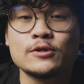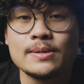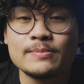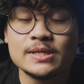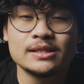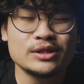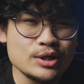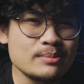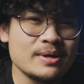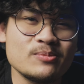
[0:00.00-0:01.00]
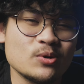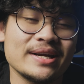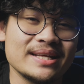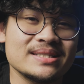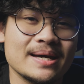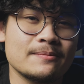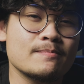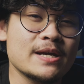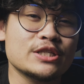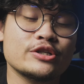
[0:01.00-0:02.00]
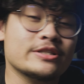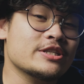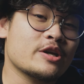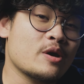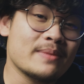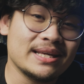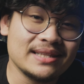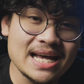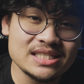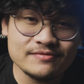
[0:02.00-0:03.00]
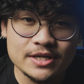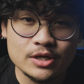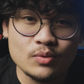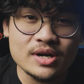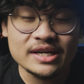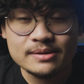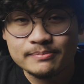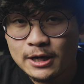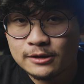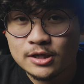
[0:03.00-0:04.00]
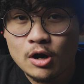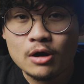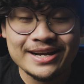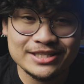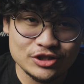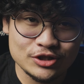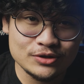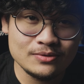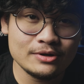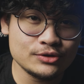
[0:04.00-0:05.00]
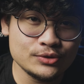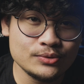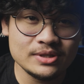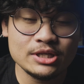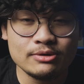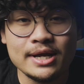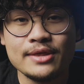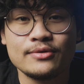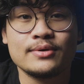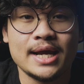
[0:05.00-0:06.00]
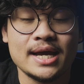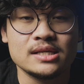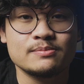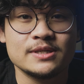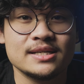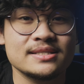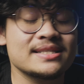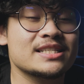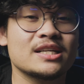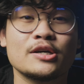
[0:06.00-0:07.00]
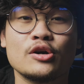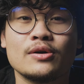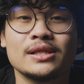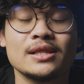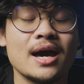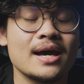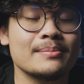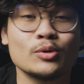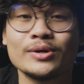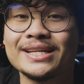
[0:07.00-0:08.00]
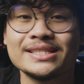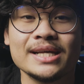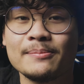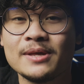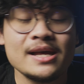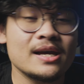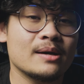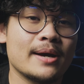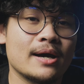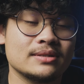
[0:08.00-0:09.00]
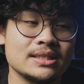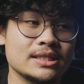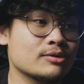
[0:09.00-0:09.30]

for something a little bit more in-depth, make sure to check out my last video where I compare the RS2 to the Crane 3S, because it's going to go a lot more in-depth about the